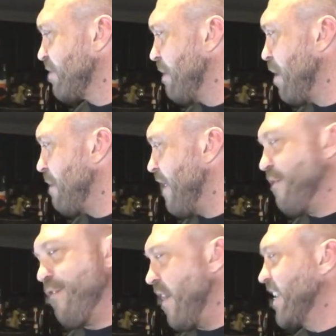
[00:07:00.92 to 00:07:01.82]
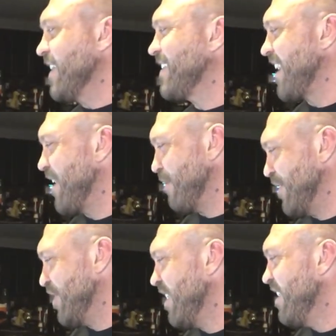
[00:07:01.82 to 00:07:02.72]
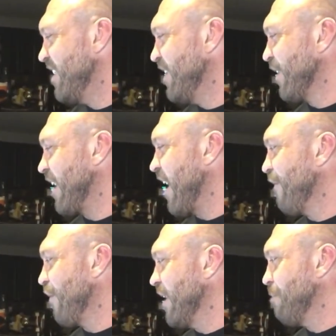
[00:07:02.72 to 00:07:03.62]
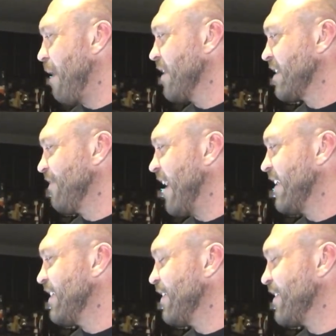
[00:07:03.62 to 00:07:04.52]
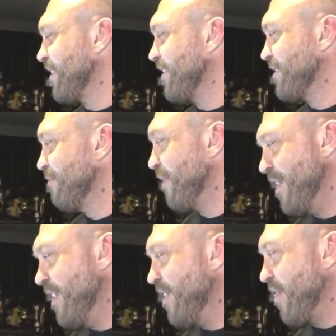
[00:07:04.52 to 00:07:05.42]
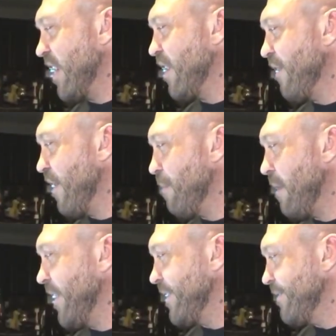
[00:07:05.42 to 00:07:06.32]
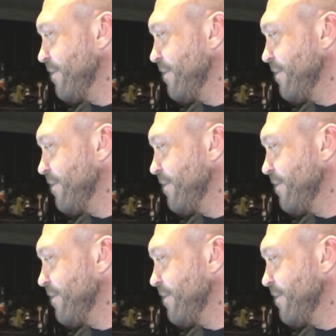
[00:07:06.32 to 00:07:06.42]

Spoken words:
Smell my fucking sandwich. Your carefree and positive attitude is awesome. Thank you very, Mike.